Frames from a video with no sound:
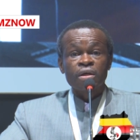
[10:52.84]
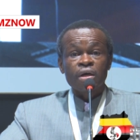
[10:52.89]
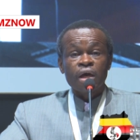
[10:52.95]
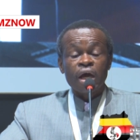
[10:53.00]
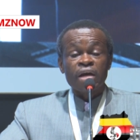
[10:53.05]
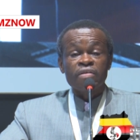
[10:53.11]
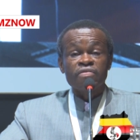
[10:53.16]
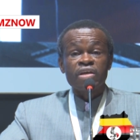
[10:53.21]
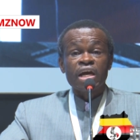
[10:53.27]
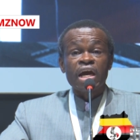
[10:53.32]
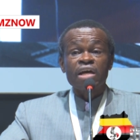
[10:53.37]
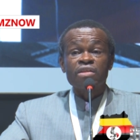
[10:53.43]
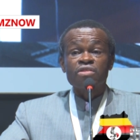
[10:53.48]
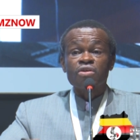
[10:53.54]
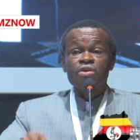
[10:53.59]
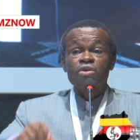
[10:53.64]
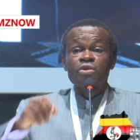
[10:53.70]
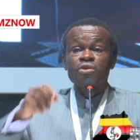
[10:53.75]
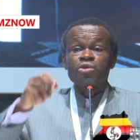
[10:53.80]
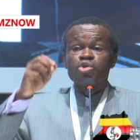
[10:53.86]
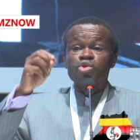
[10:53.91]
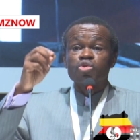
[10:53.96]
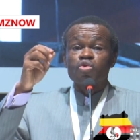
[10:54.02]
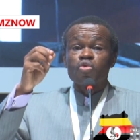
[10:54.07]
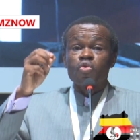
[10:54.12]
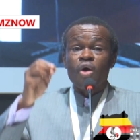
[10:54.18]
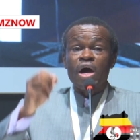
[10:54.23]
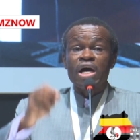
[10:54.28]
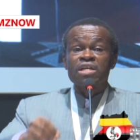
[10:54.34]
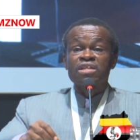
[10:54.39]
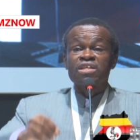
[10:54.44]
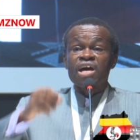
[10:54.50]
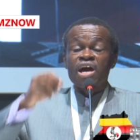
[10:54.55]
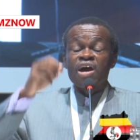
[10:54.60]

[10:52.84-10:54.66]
And there are those who want